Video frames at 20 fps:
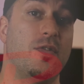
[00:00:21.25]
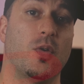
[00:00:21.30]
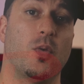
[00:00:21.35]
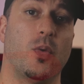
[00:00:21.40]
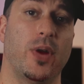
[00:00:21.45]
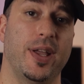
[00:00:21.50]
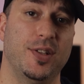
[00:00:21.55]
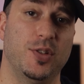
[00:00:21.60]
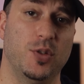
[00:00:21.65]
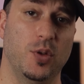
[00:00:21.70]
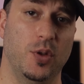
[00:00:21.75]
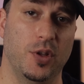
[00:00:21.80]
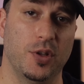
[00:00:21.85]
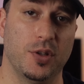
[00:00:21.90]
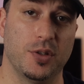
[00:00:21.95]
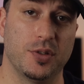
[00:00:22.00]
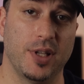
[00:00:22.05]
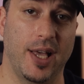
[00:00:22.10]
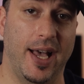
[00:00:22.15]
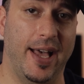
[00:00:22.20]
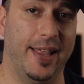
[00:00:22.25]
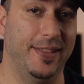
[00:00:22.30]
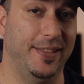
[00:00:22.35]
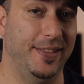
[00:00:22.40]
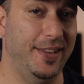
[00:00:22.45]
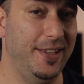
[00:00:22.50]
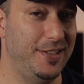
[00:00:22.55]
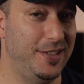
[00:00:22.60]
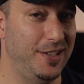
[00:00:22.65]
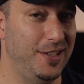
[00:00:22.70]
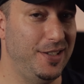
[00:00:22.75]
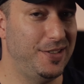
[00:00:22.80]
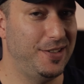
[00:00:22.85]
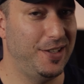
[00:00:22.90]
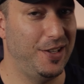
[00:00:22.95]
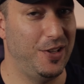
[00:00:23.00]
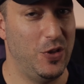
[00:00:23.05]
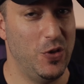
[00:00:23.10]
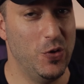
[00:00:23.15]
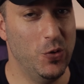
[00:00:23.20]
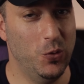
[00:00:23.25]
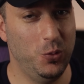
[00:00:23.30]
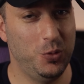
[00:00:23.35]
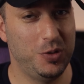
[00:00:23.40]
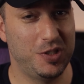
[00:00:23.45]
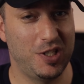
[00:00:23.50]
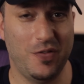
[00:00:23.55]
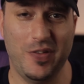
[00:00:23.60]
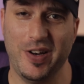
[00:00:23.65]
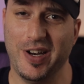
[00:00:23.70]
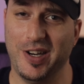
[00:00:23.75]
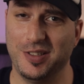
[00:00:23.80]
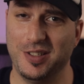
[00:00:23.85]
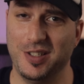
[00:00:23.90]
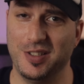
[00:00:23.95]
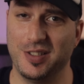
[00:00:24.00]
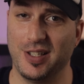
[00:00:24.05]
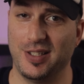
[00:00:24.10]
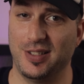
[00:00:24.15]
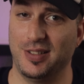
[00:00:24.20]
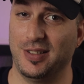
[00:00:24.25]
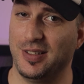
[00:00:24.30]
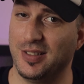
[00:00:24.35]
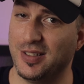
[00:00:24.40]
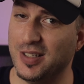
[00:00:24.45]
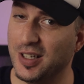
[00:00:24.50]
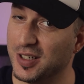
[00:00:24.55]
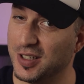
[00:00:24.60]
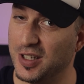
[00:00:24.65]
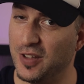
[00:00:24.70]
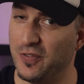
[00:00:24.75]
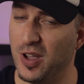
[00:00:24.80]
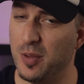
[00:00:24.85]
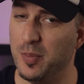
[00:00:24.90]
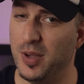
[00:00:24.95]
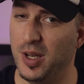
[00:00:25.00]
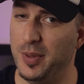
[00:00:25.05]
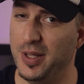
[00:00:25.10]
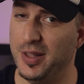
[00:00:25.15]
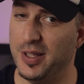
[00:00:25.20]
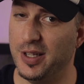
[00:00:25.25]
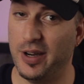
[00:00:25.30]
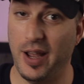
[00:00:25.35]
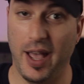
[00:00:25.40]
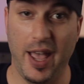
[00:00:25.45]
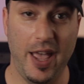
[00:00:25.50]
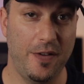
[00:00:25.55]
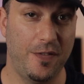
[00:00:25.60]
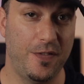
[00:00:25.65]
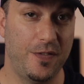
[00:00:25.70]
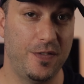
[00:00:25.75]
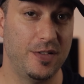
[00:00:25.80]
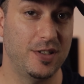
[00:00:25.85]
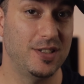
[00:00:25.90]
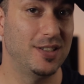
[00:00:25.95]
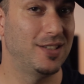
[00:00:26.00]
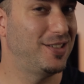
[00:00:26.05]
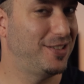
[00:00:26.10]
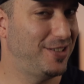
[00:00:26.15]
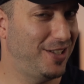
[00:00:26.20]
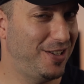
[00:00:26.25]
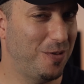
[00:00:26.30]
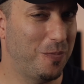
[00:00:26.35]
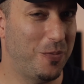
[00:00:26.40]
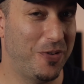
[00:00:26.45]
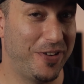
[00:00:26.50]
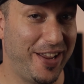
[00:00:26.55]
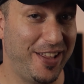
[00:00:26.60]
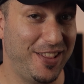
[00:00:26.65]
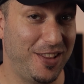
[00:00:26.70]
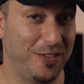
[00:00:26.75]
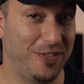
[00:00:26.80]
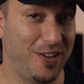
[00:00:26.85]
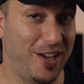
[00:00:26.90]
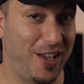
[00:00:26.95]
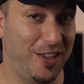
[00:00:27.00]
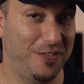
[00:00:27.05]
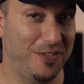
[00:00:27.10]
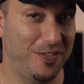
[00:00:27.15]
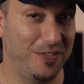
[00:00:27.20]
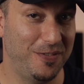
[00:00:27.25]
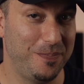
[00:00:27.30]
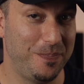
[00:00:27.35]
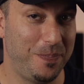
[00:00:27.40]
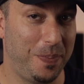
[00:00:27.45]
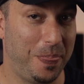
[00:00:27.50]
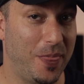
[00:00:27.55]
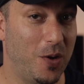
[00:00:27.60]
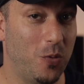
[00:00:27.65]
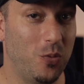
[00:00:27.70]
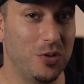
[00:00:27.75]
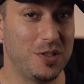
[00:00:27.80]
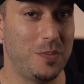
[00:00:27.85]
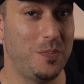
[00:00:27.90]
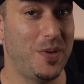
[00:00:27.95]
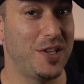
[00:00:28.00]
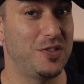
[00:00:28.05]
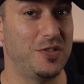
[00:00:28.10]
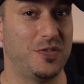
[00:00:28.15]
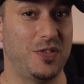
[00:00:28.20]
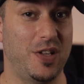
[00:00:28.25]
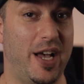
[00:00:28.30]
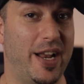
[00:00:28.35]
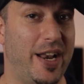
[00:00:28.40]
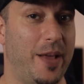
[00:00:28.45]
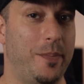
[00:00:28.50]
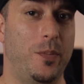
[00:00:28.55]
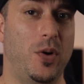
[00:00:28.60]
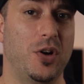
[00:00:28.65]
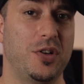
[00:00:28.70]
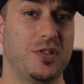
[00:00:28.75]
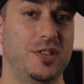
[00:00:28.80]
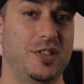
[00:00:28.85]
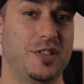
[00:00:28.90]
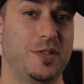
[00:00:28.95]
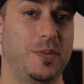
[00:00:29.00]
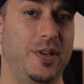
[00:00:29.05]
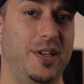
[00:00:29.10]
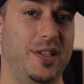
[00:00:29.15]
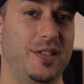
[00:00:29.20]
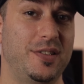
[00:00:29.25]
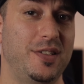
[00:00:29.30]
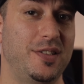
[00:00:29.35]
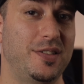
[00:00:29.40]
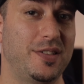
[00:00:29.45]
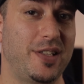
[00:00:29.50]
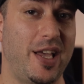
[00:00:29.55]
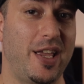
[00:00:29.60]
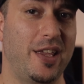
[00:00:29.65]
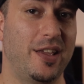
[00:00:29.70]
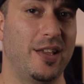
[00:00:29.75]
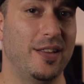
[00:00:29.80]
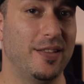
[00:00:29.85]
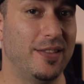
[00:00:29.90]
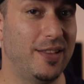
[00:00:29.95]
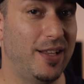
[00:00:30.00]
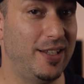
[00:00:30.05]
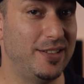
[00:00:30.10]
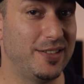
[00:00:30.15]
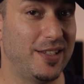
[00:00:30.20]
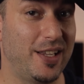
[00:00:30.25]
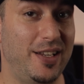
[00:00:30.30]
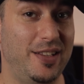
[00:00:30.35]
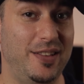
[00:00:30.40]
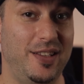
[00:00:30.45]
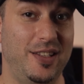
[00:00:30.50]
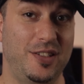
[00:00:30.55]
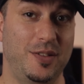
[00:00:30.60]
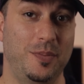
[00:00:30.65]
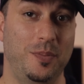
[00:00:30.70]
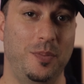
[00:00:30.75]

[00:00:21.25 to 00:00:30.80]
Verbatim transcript: from Ray Studios, and this is the new seven Artisans thirty-five millimeter f zero point nine five. There wasn't much of an unboxing experience this time. The lens came in this